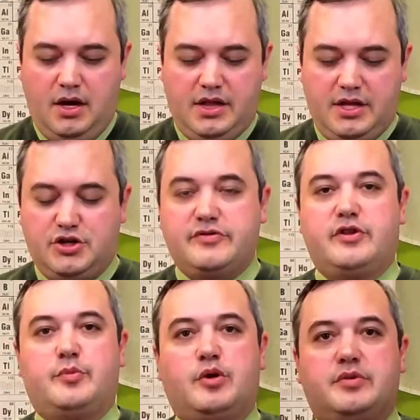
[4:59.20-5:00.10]
And then just
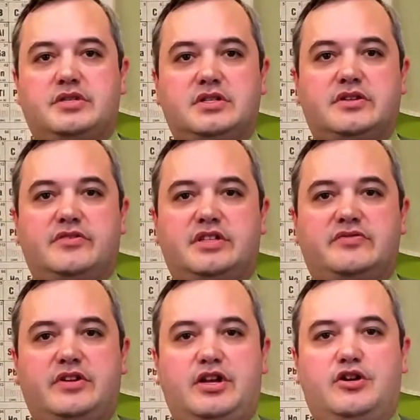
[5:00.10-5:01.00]
for the purposes of this
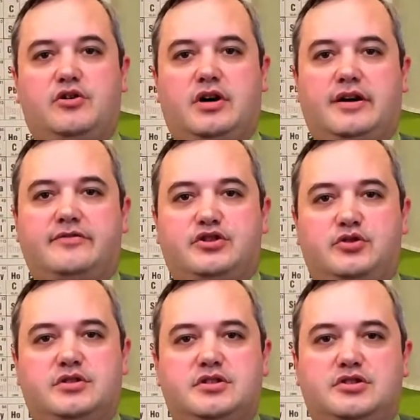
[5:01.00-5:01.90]
video, I have
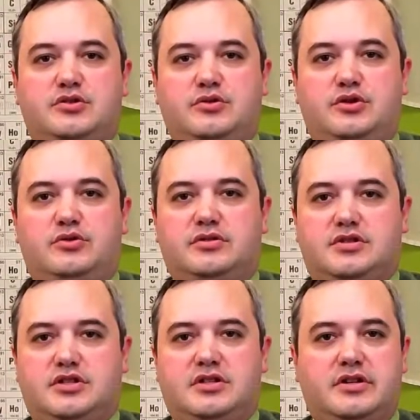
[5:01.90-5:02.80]
chosen to use
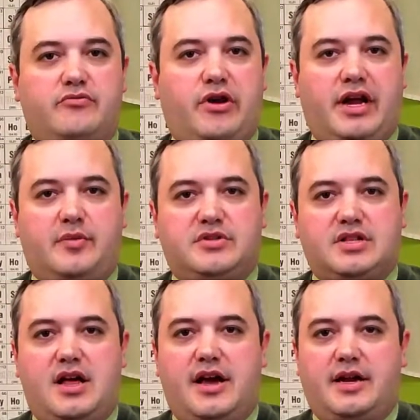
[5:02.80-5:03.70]
just a random
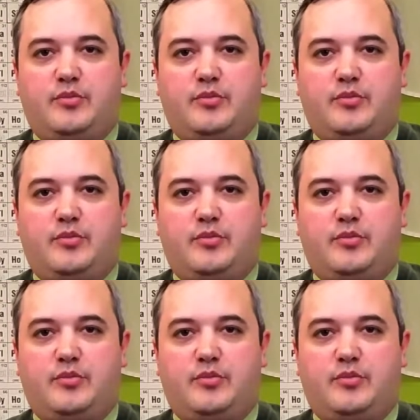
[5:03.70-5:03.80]
slide I